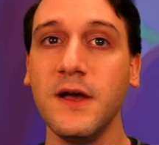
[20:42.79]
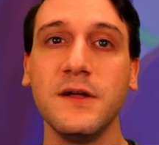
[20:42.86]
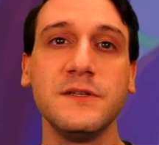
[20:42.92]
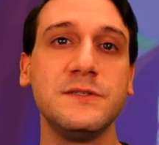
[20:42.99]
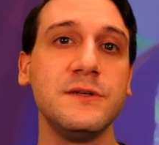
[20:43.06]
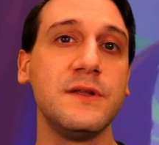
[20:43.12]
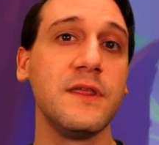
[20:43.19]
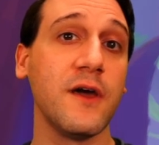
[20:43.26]

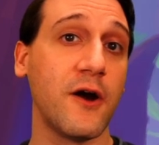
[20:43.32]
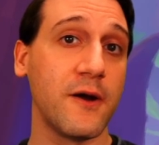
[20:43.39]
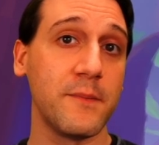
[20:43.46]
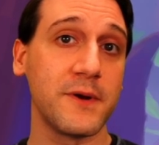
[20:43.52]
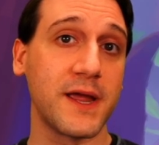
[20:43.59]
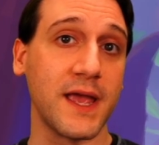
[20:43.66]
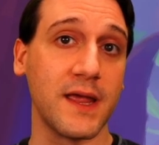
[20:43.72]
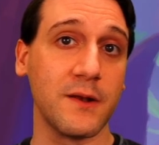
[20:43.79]
due to the armor
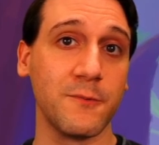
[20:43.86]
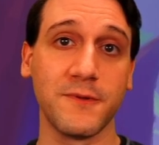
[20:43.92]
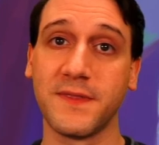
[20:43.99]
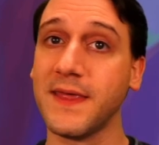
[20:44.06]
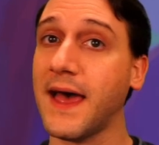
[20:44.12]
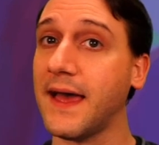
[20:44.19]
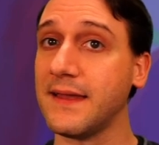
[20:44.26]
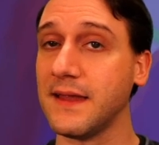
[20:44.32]
gain with
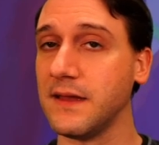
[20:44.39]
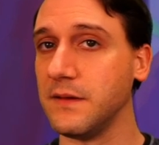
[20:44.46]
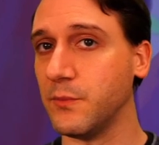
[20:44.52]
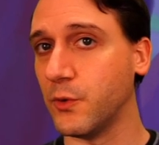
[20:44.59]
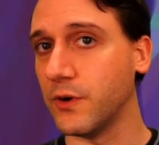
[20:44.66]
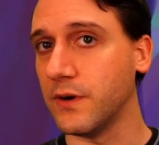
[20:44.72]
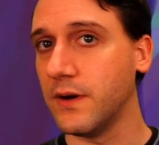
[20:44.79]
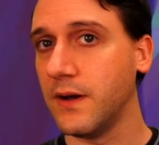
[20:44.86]
that
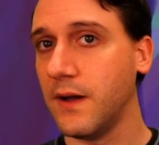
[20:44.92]
anymore.